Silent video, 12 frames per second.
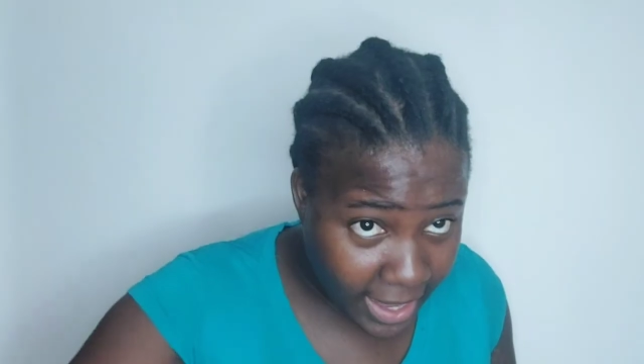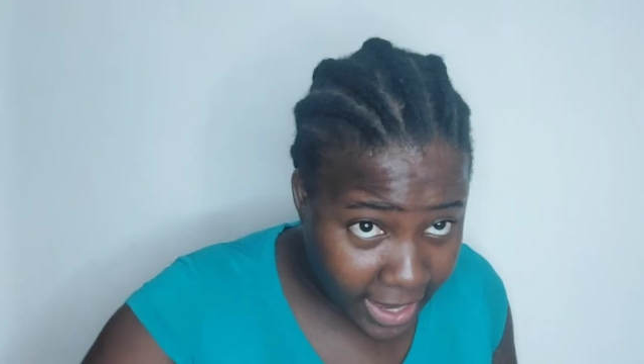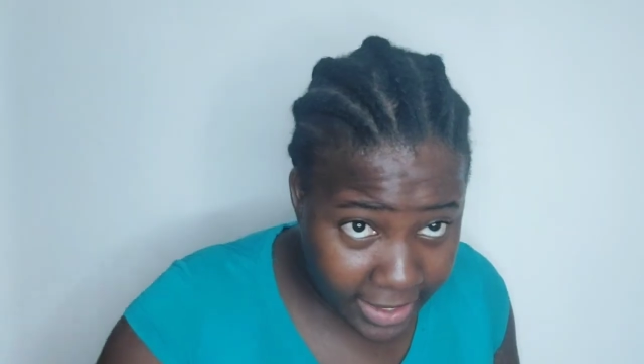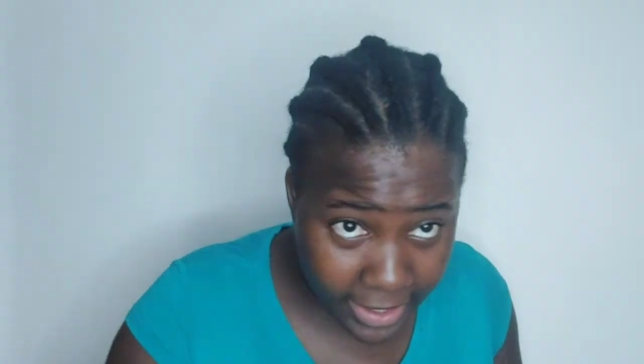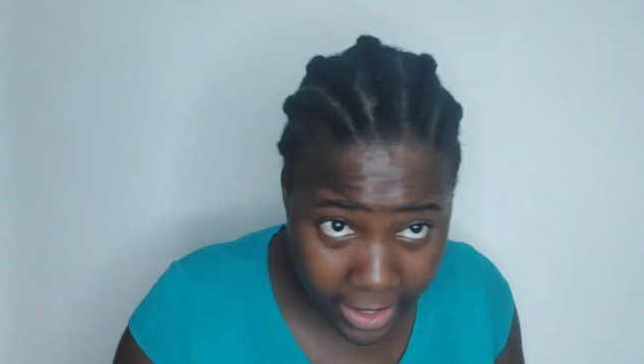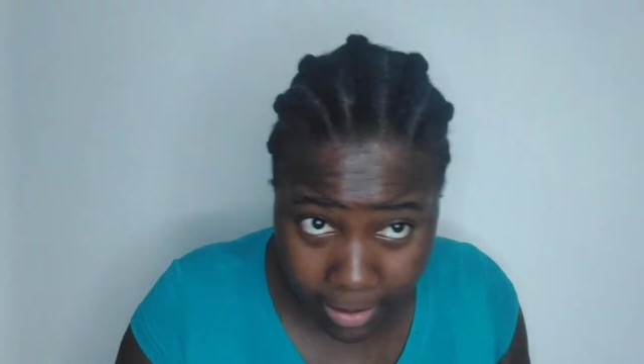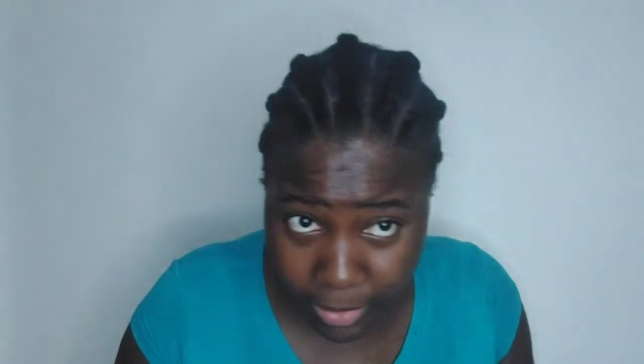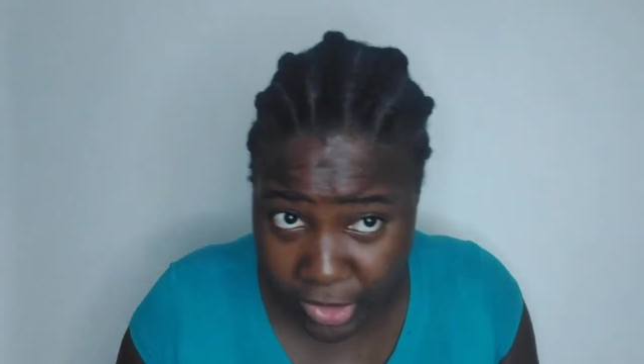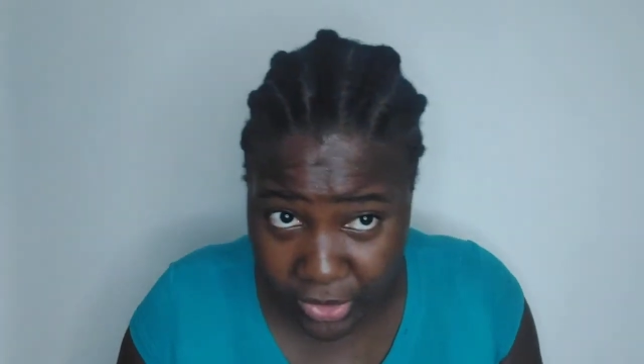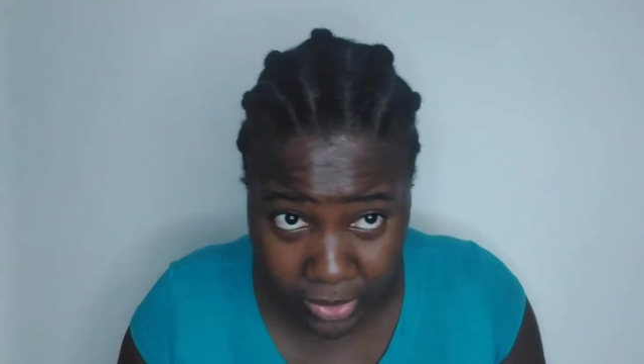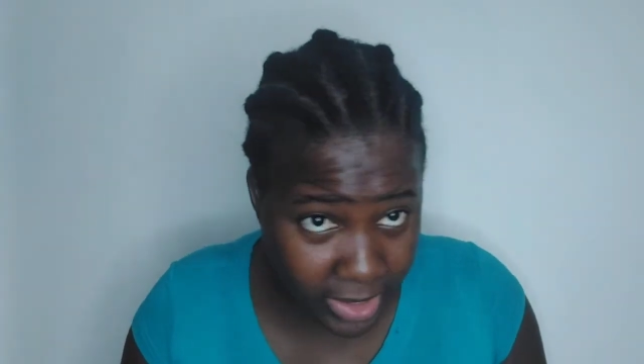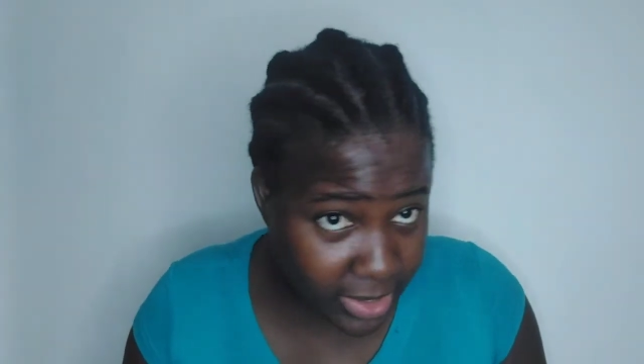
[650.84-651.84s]
ended up
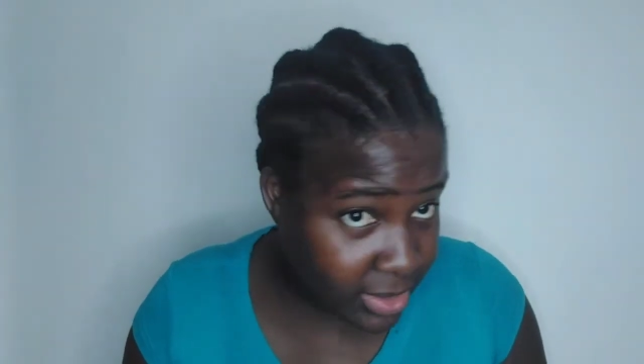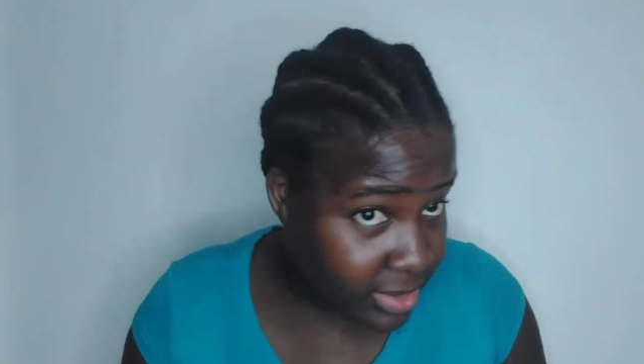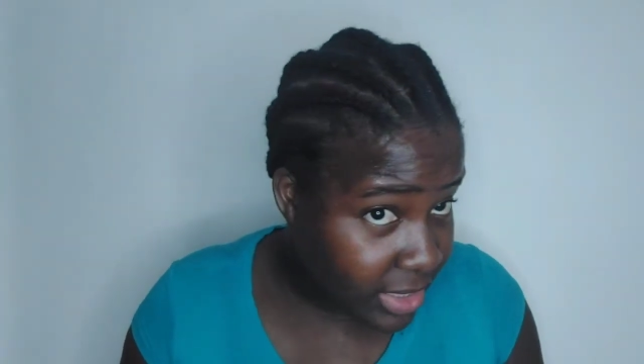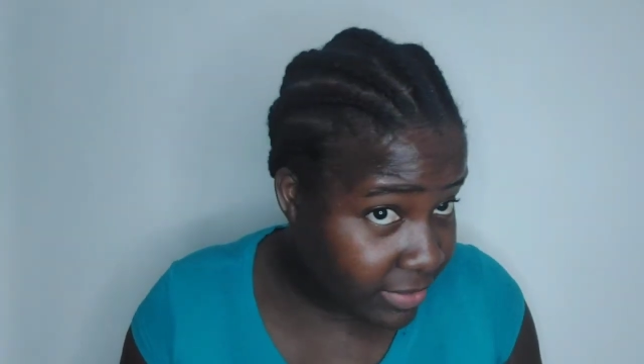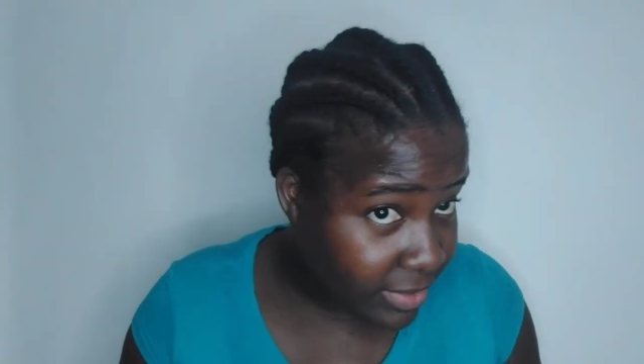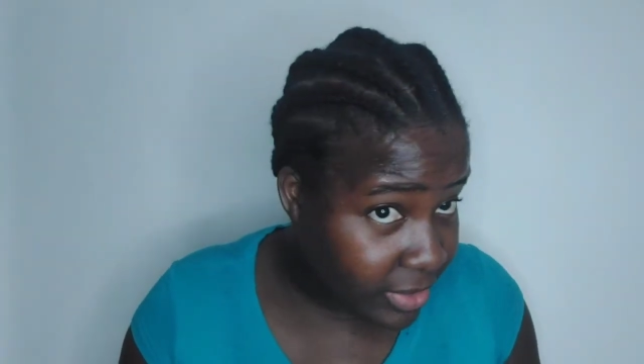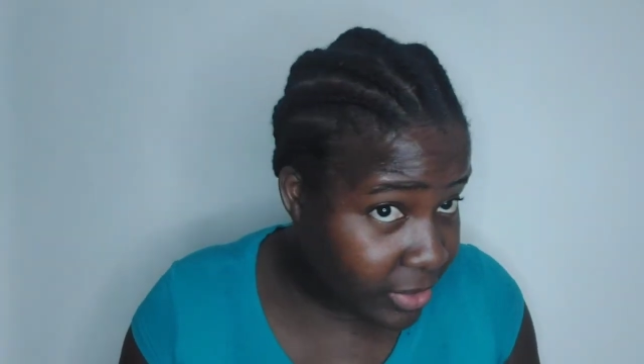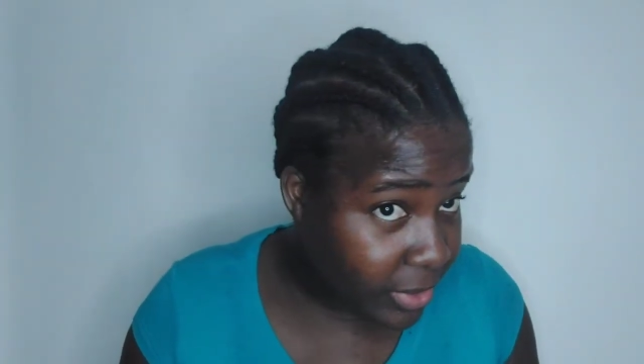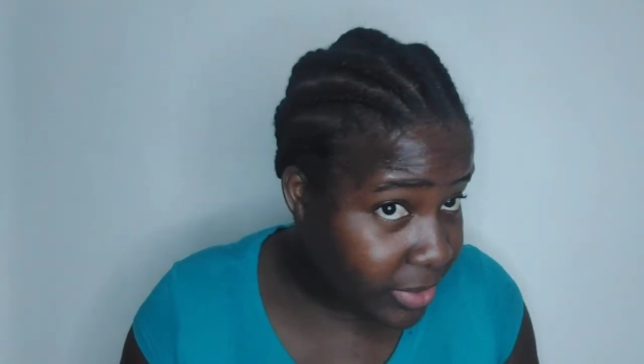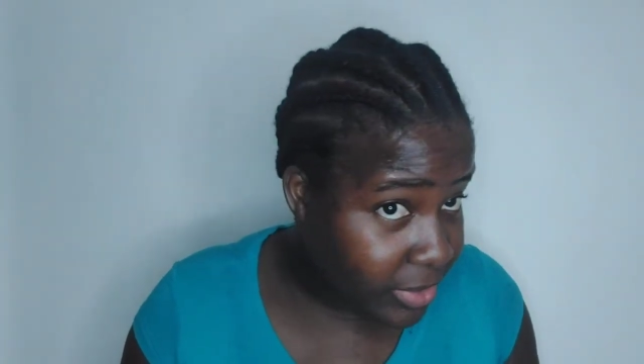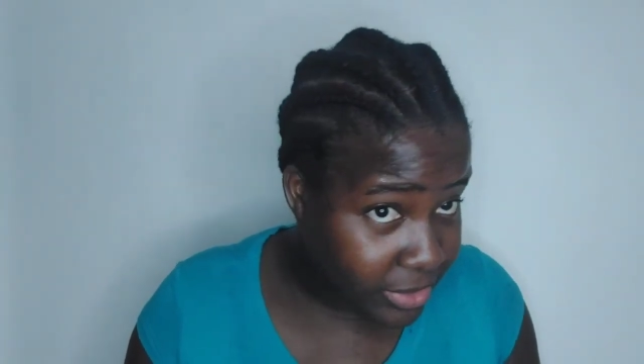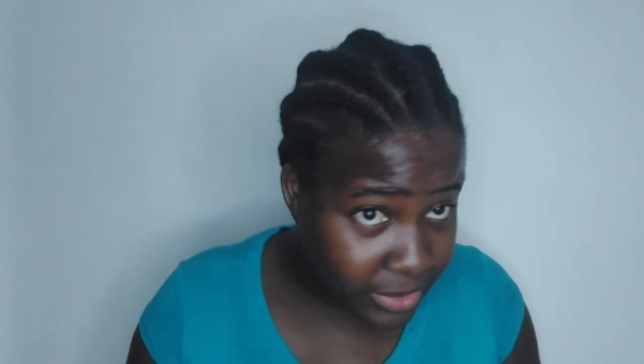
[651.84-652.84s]
doing 7
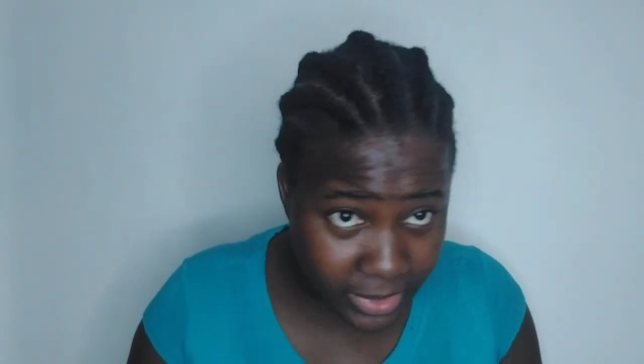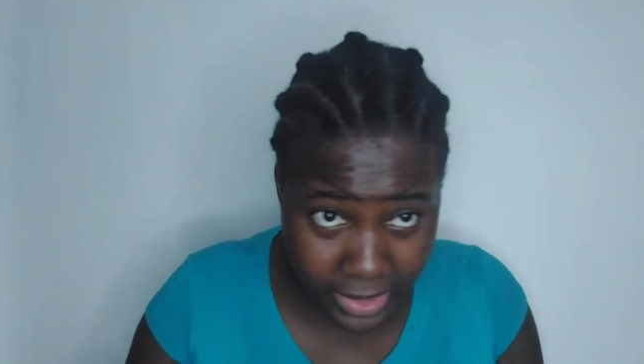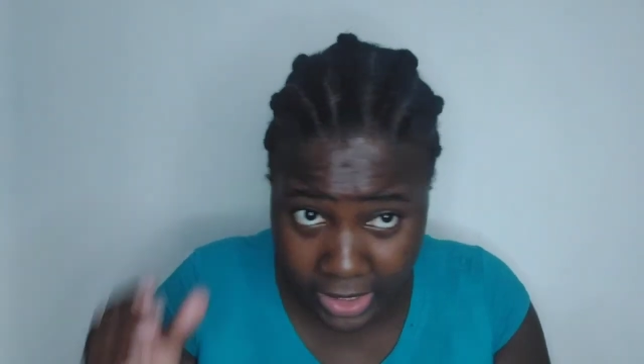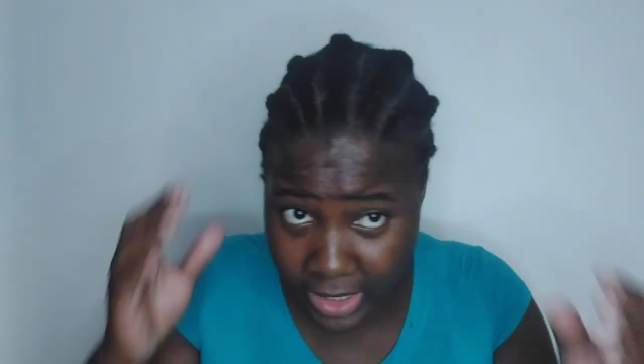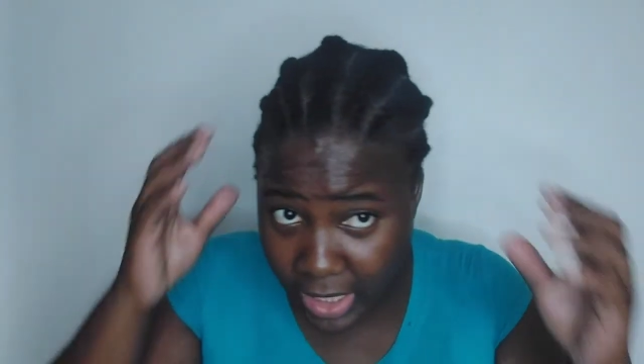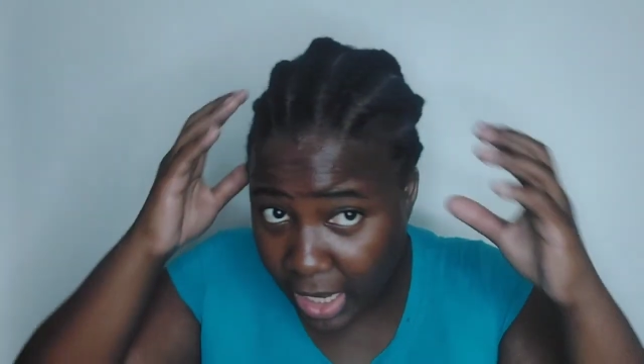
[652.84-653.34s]
cornrows,